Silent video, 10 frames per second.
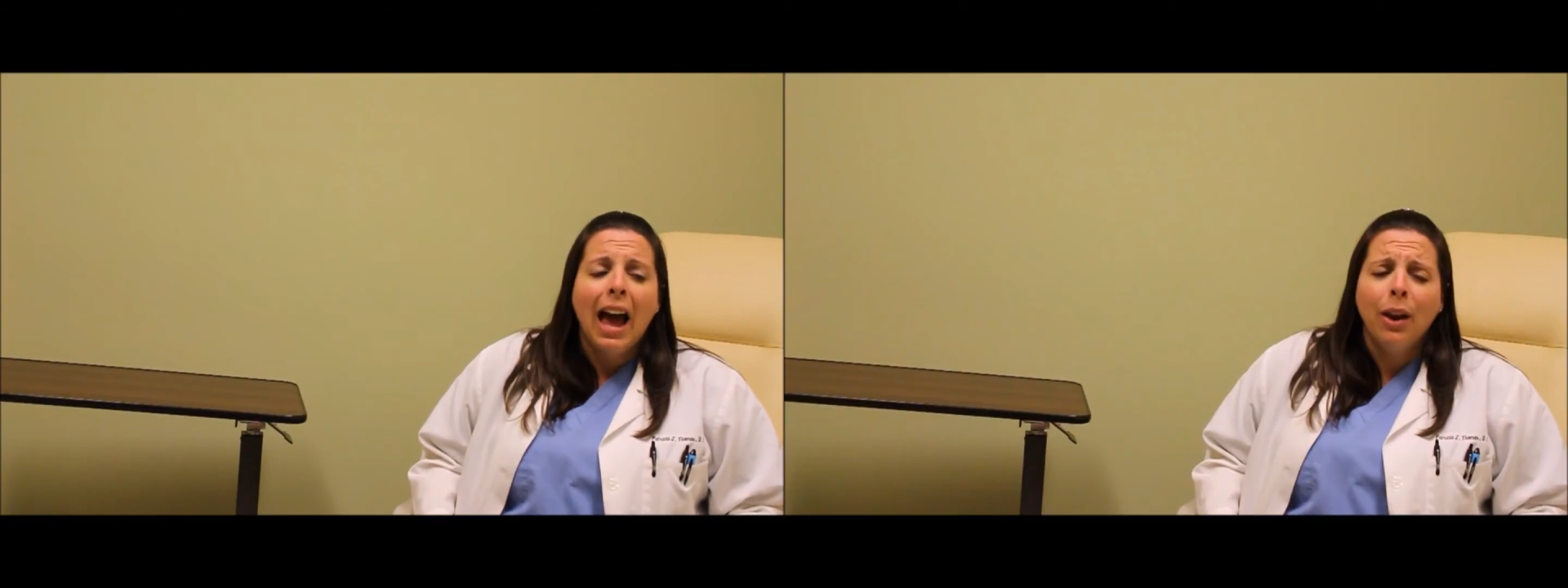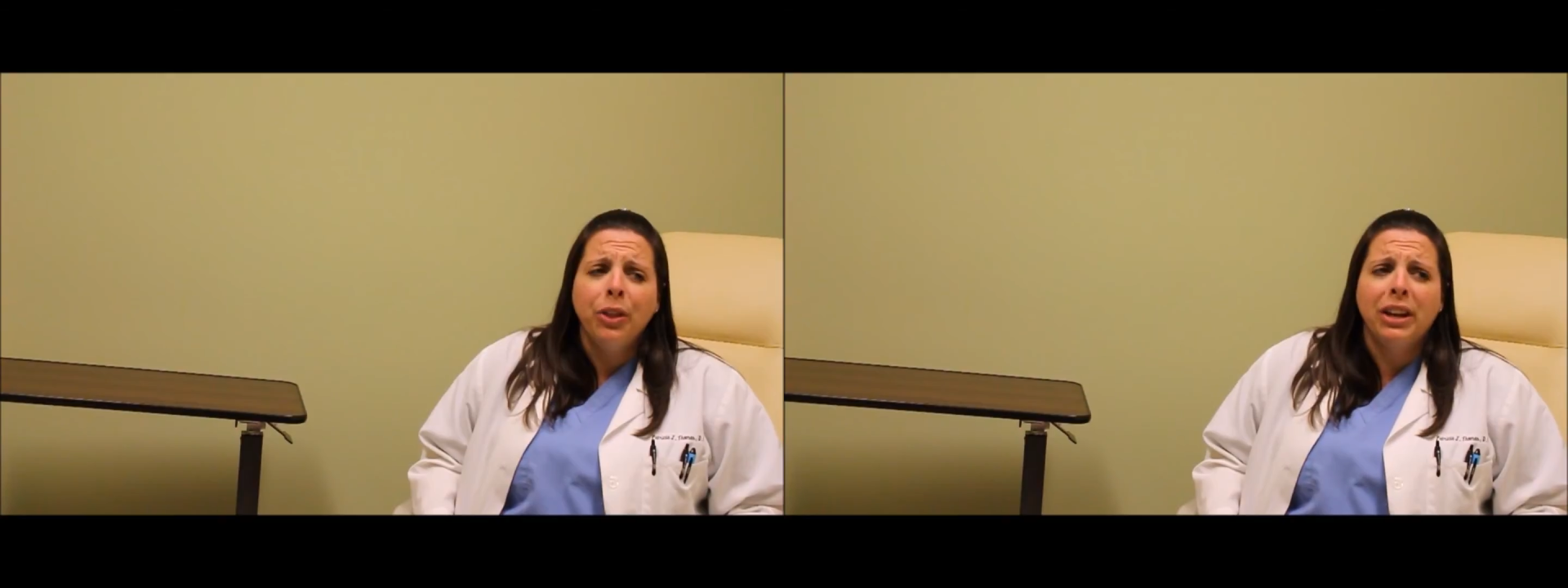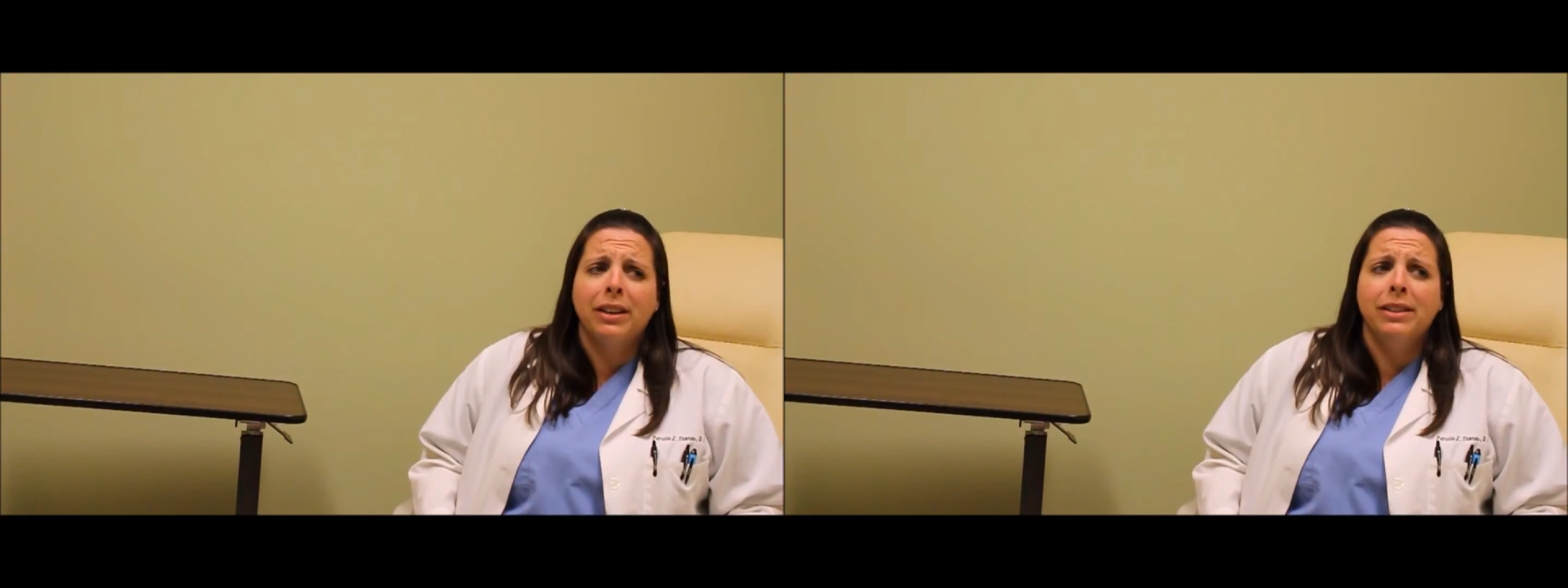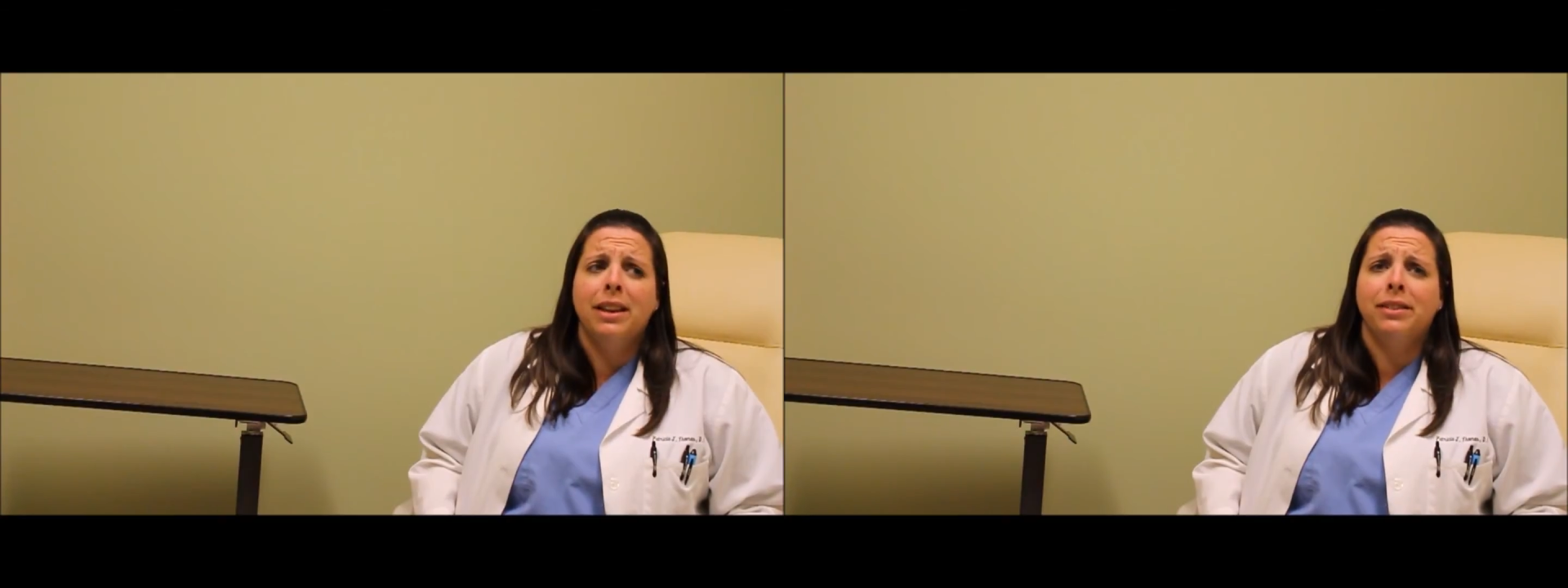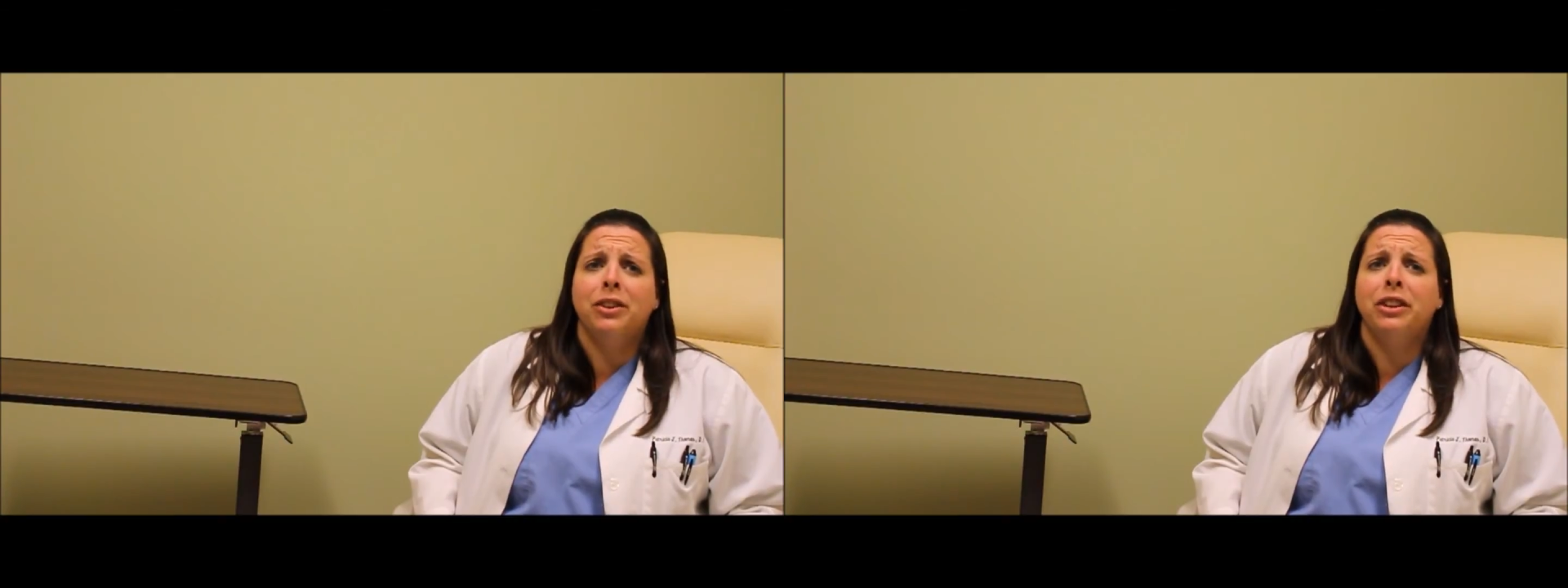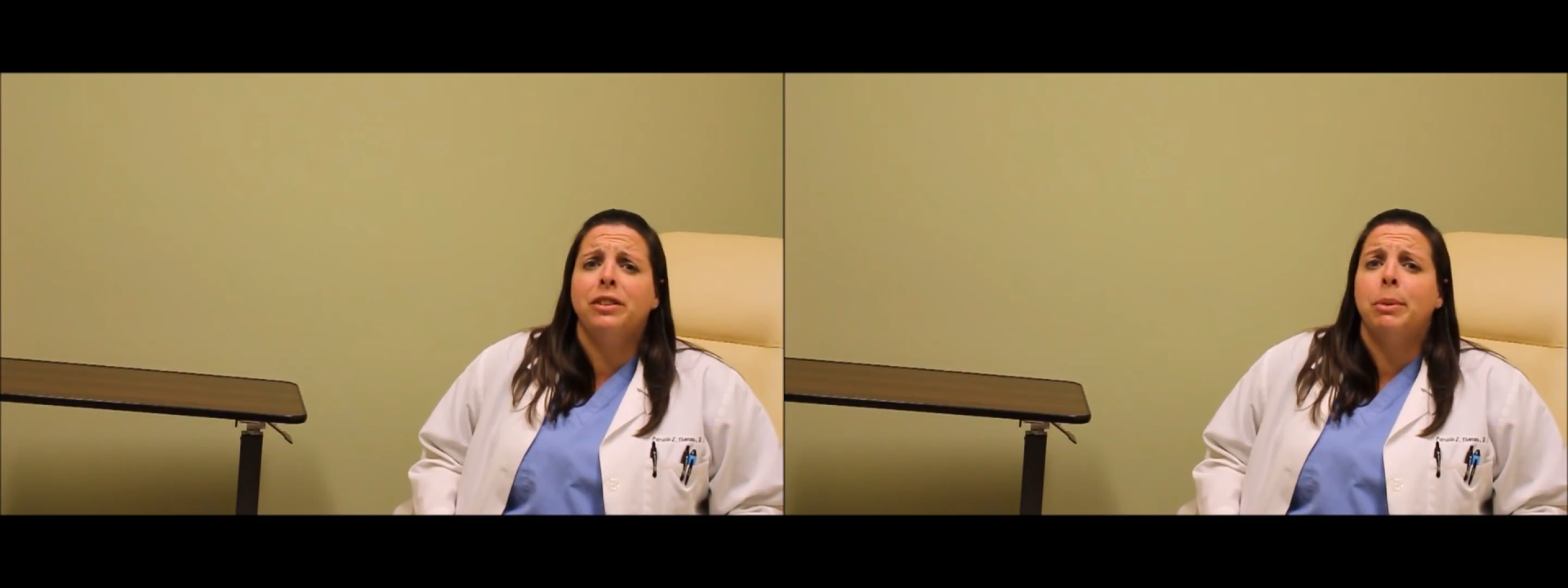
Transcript: I don't think it necessarily needs